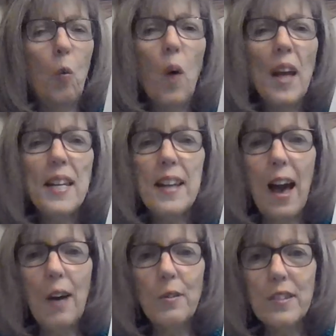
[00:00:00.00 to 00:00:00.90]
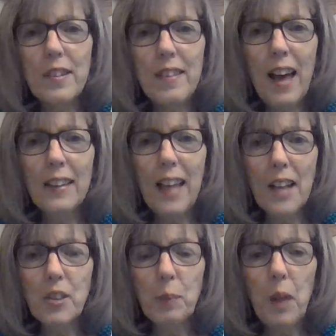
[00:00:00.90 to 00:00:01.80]
whited out that
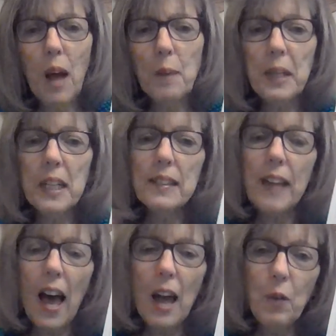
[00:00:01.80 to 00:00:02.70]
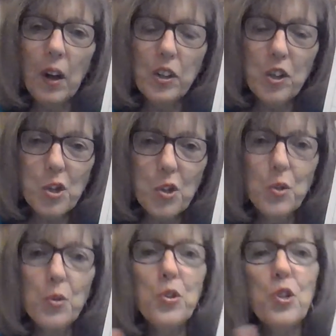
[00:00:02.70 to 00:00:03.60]
last block because I want
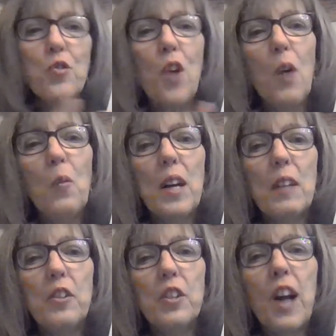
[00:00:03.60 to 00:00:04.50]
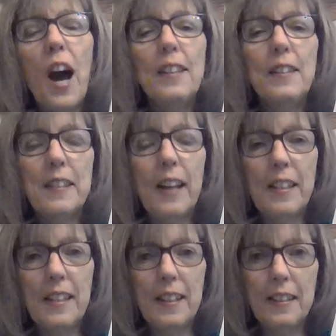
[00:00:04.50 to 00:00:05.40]
you to draw one of your God
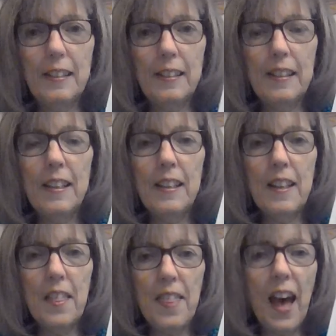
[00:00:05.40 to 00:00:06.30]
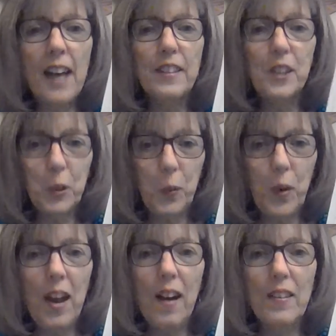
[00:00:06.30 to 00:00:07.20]
sightings in that
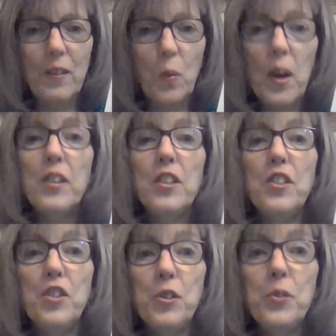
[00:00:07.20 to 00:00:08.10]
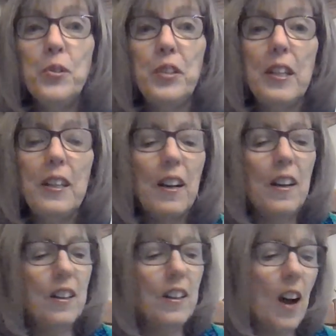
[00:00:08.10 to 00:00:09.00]
square. Where did you see
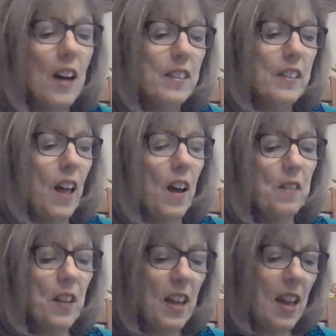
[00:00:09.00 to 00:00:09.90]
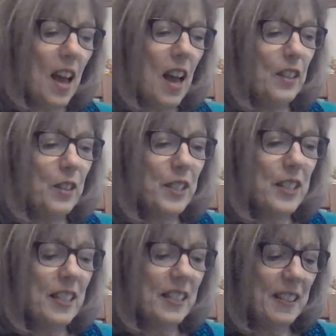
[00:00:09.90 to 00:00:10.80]
God's love and
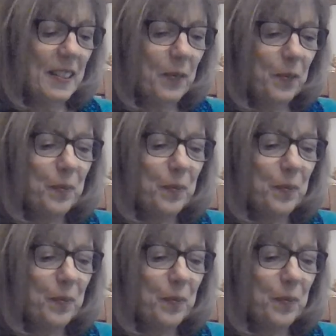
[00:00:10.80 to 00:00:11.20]
goodness?